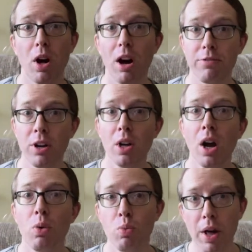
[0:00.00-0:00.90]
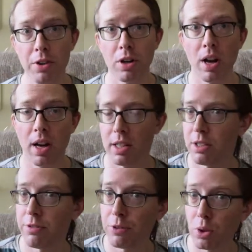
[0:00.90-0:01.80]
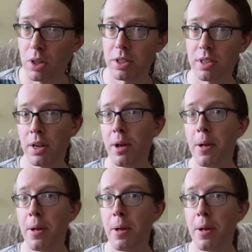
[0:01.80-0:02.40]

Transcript: off, whether or not it's forced,